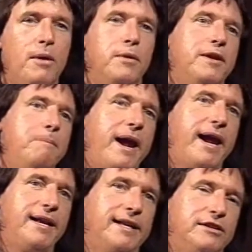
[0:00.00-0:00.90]
within
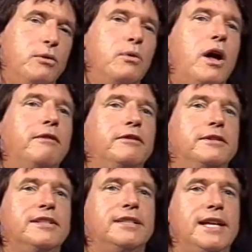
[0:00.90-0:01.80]
paintings, you will often
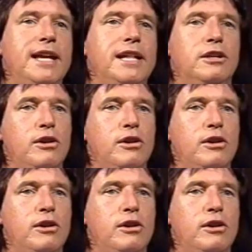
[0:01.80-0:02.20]
see the